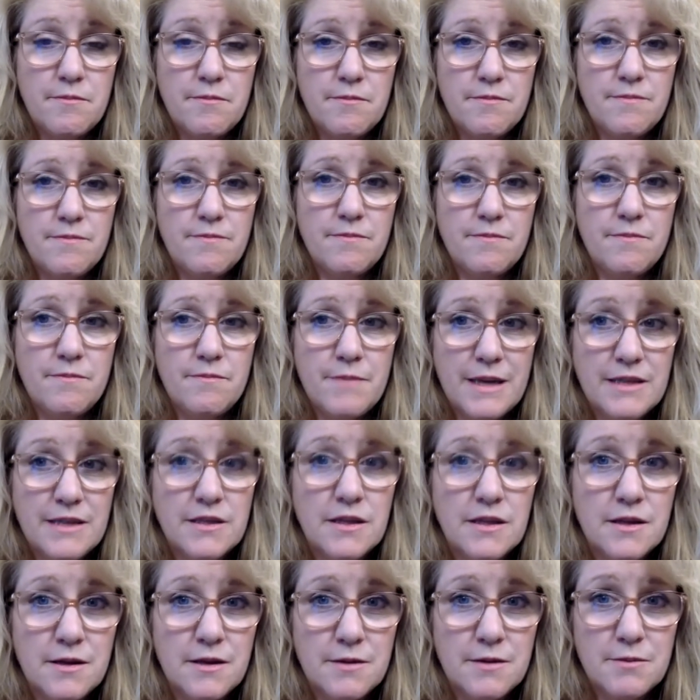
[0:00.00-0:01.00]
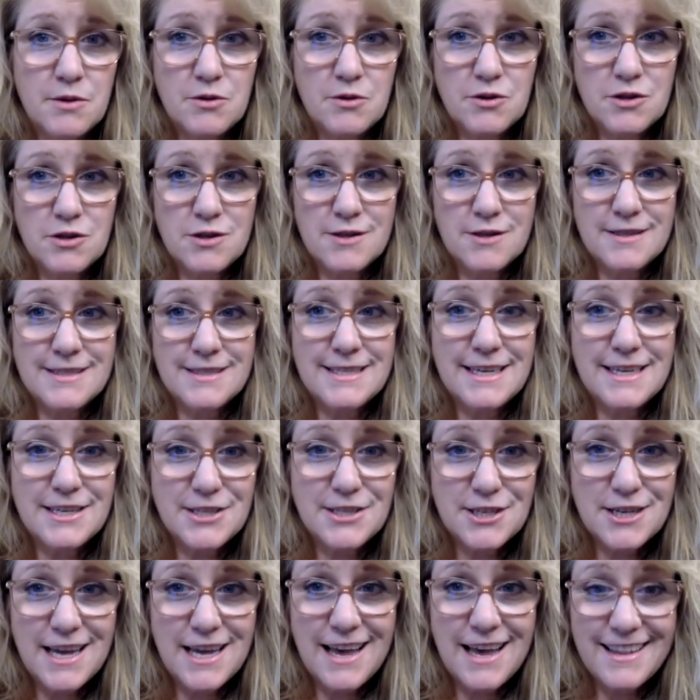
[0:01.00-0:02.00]
mental, emotional
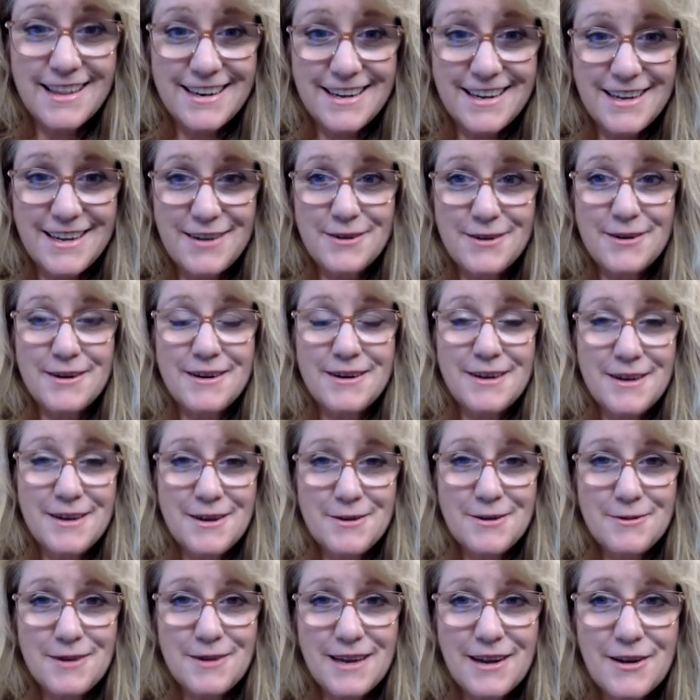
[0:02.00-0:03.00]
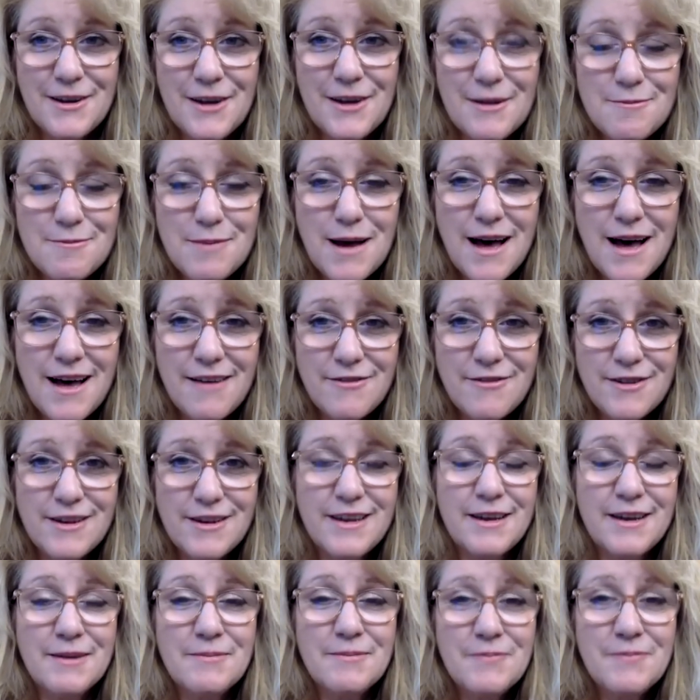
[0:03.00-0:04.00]
intentionality, or what I call
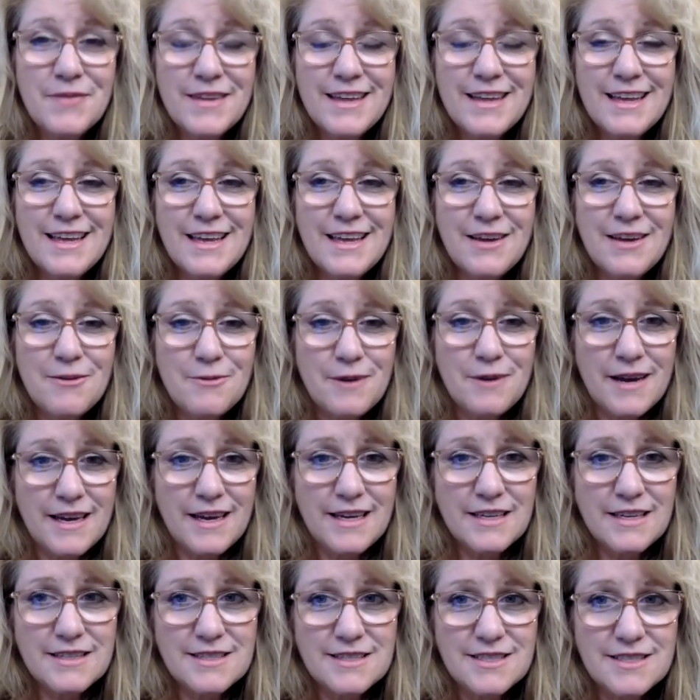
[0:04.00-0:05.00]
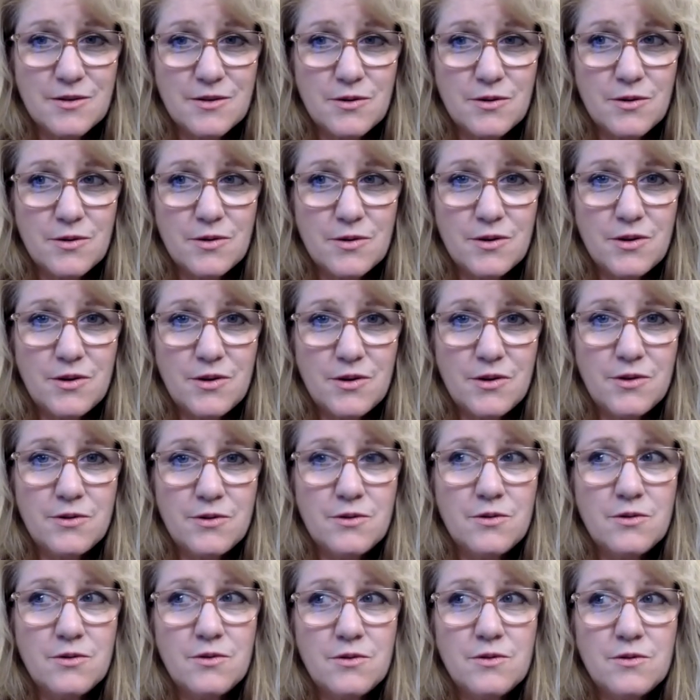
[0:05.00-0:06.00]
bhavana, right? So
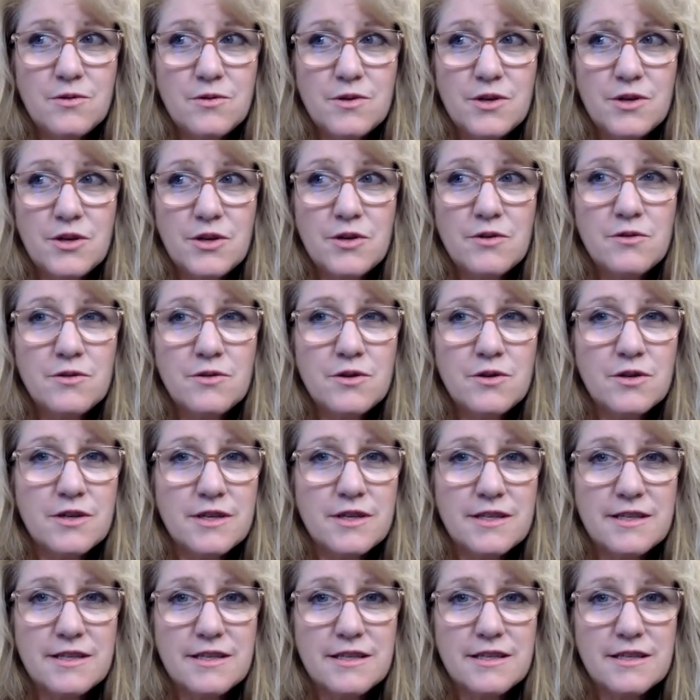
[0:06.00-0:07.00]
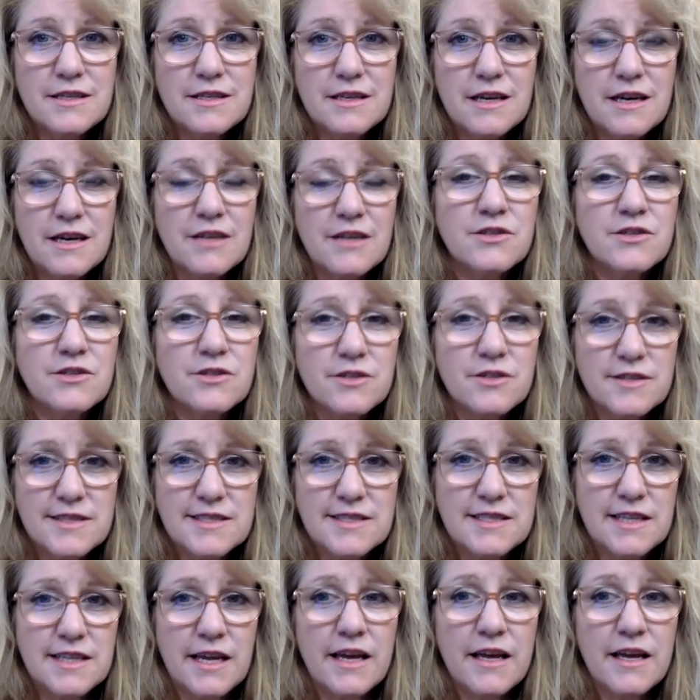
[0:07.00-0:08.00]
you could
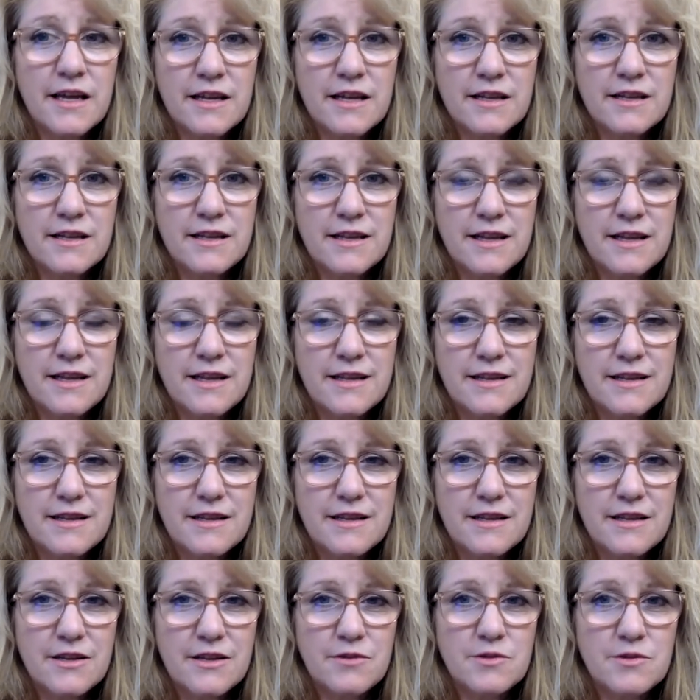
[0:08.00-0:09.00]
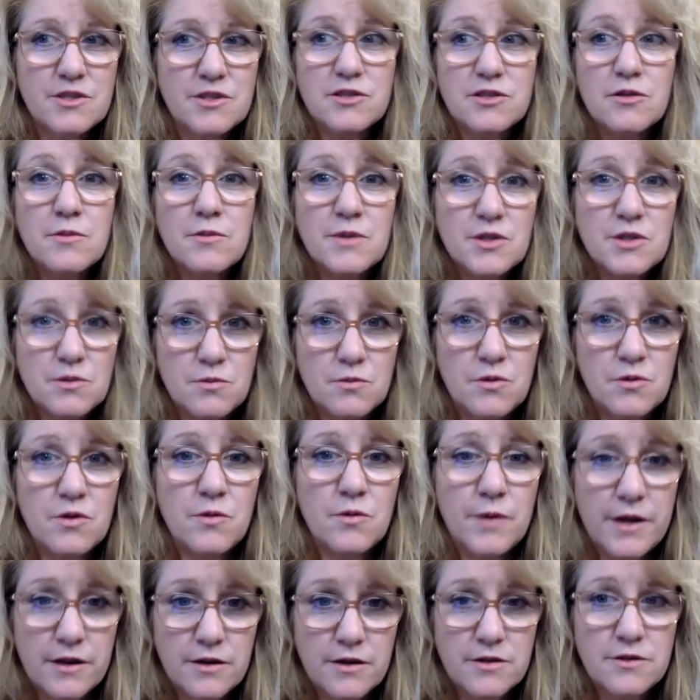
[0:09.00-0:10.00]
understand that there was so much more
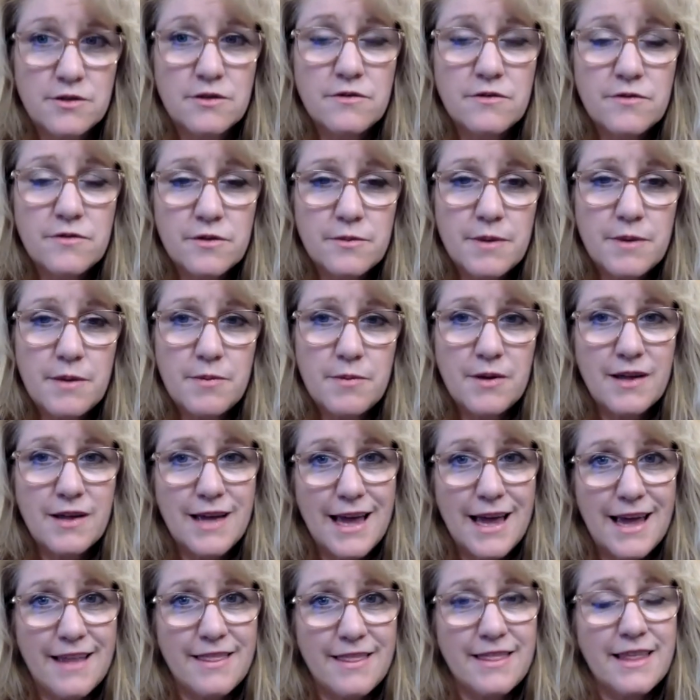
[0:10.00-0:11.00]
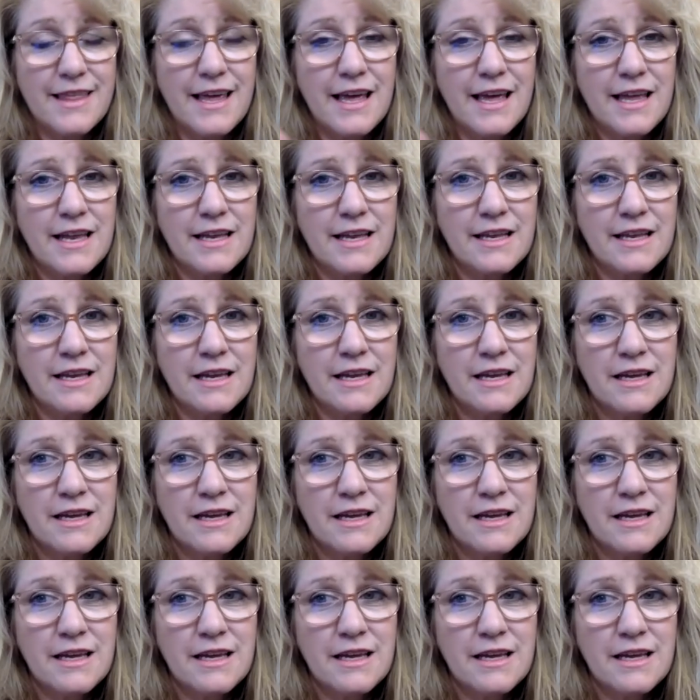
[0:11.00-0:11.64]
we could do for people. And then